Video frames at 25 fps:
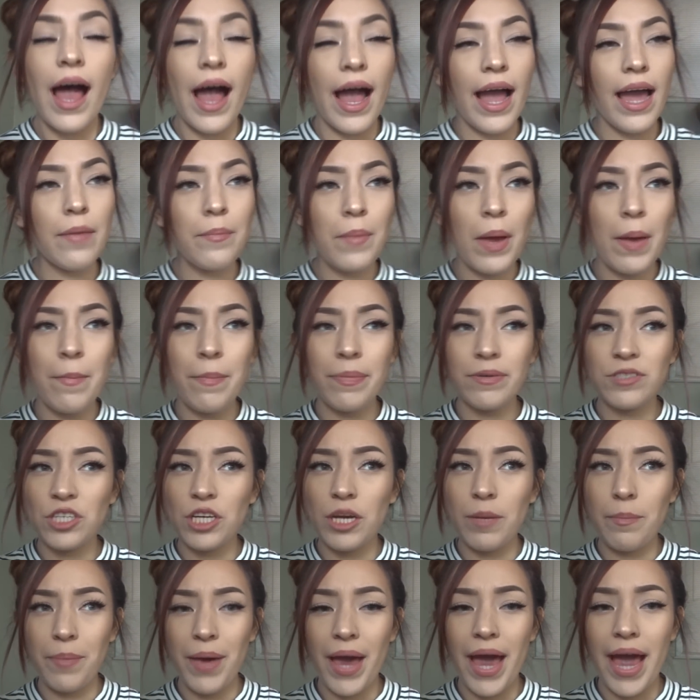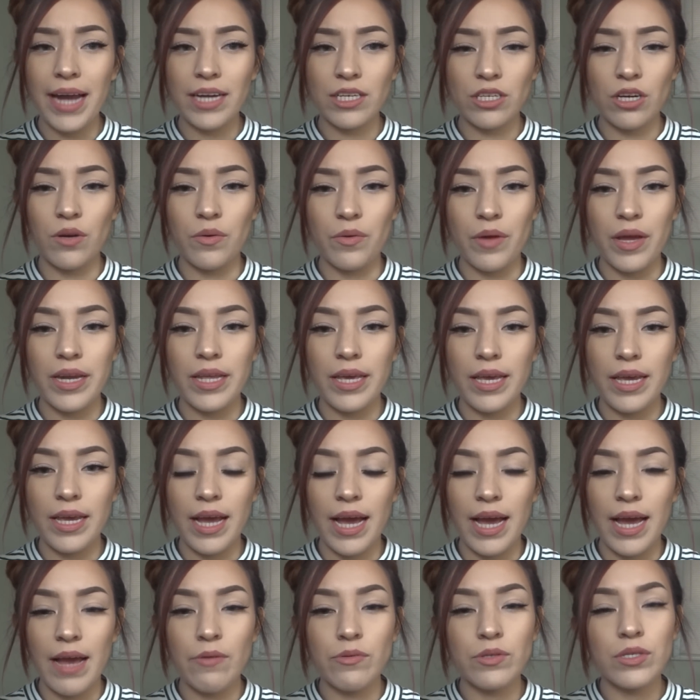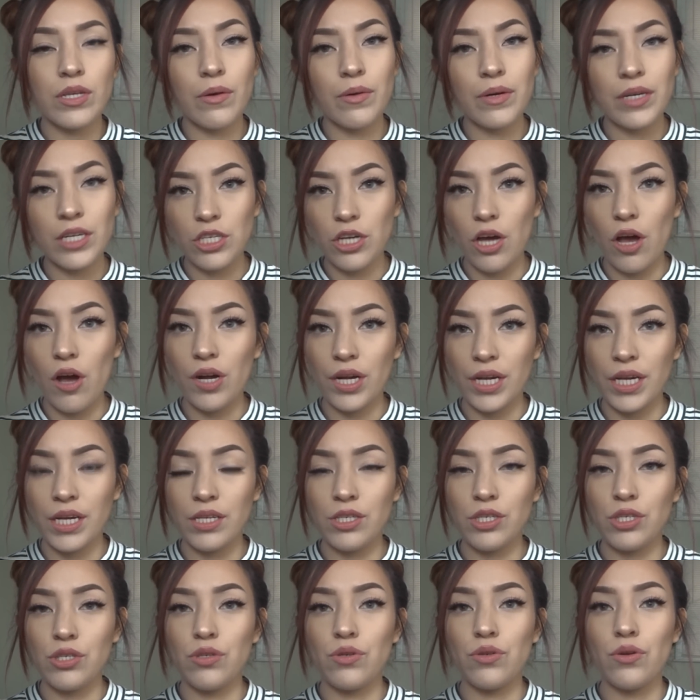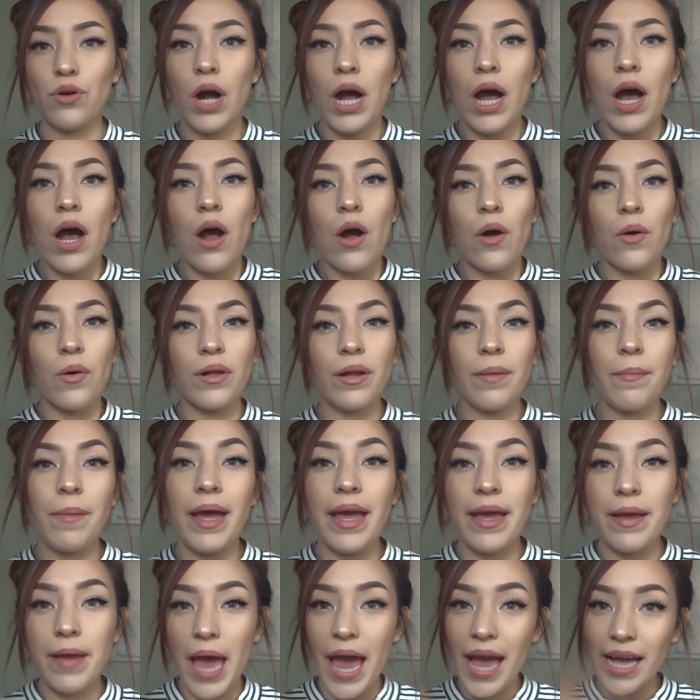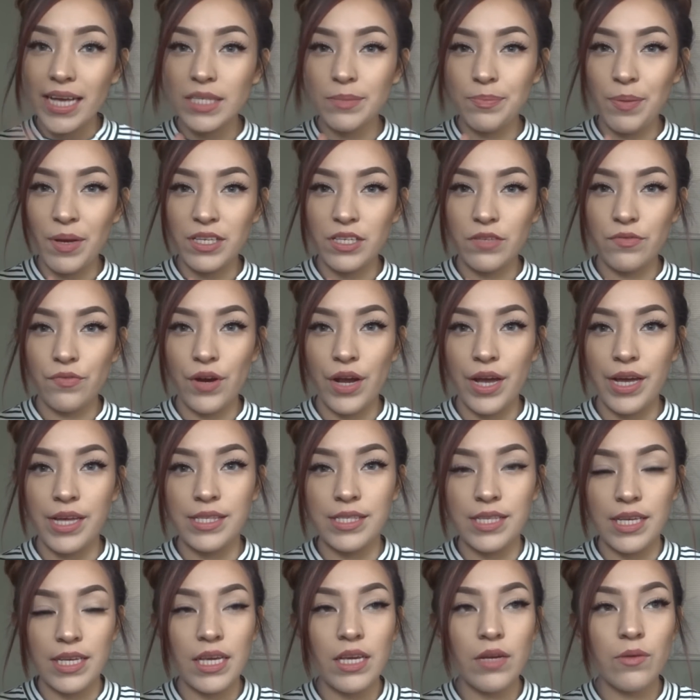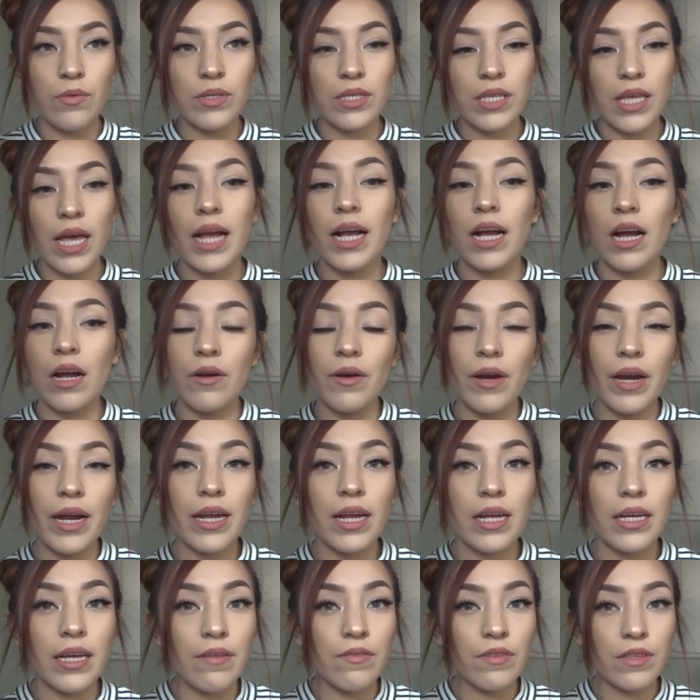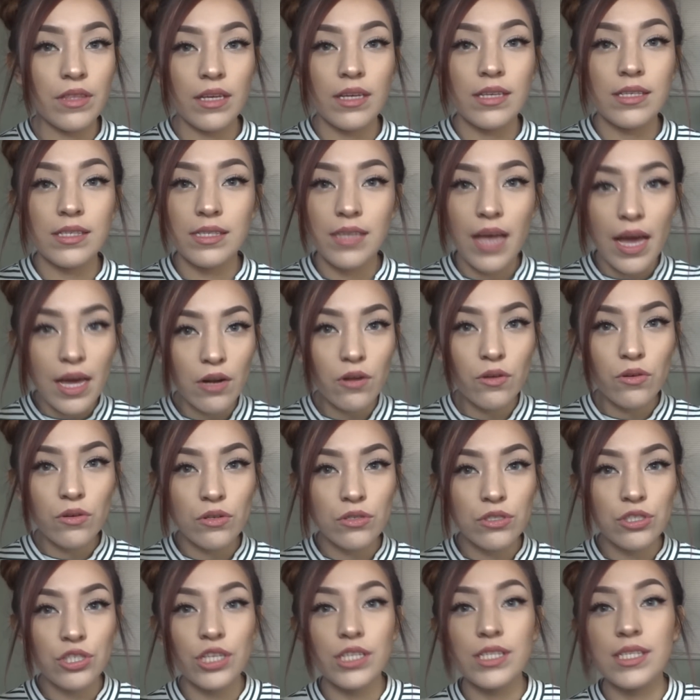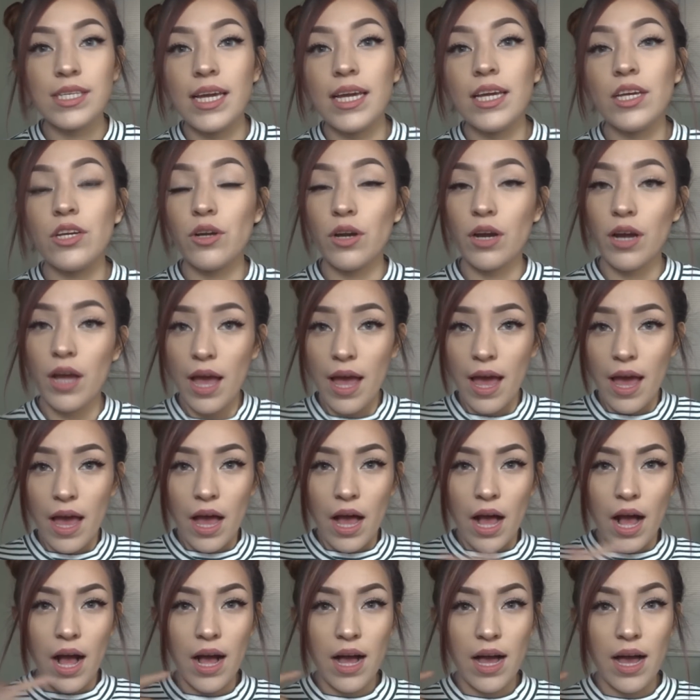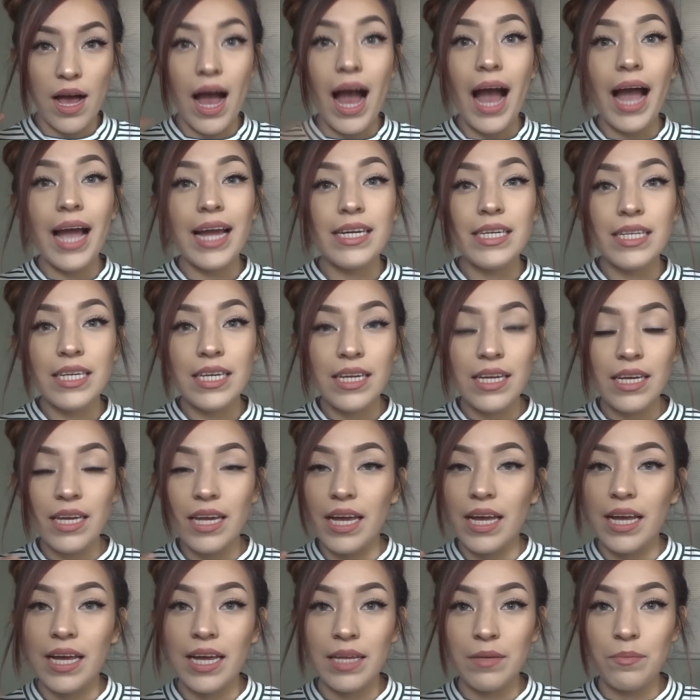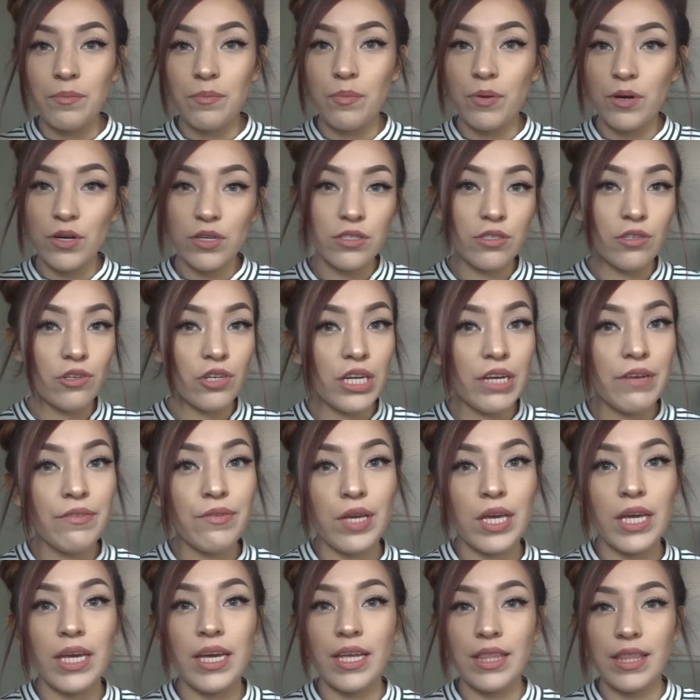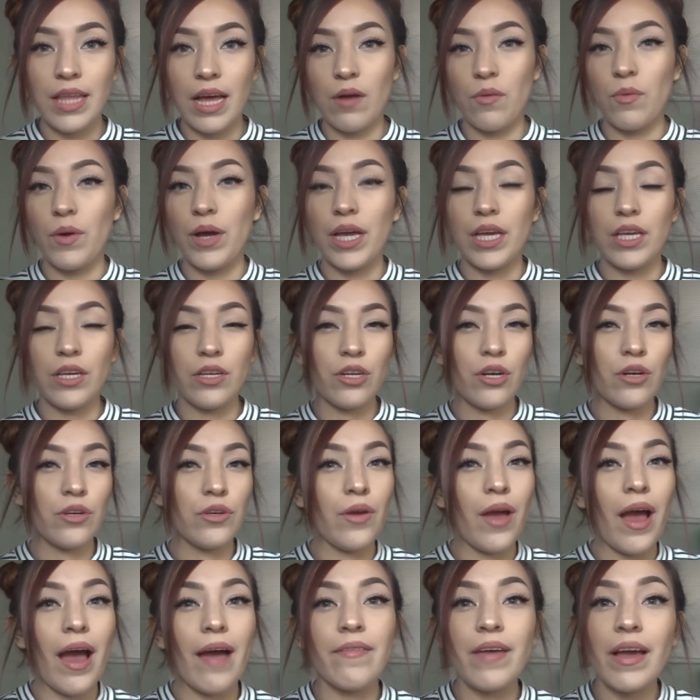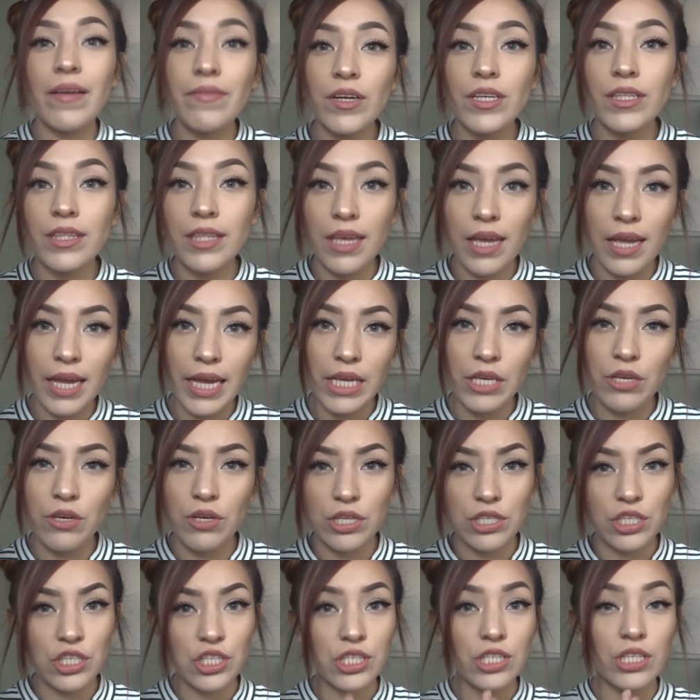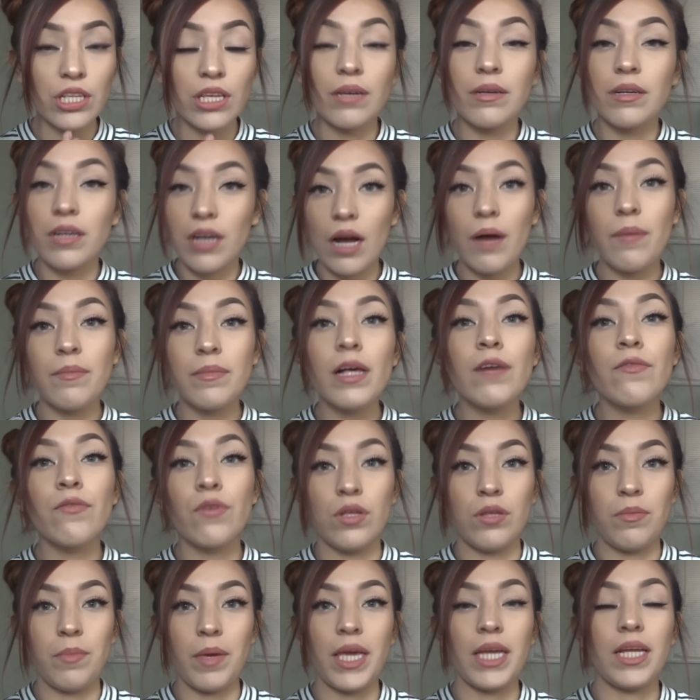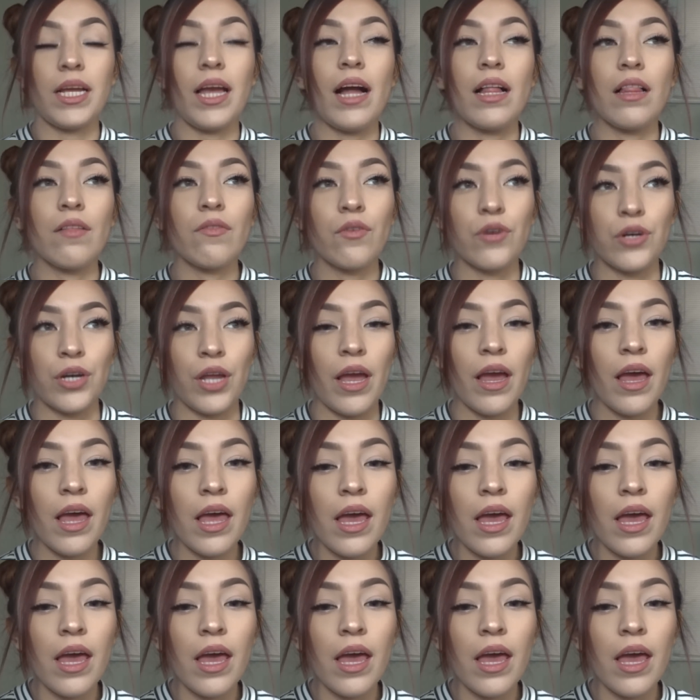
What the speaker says: I had my shit packed already. I was already talking to one of my ex-best friends, and he was like, all right, everything's settled. Just get your ID and birth certificate. That way, you know, you have everything and you could just come live with me in California.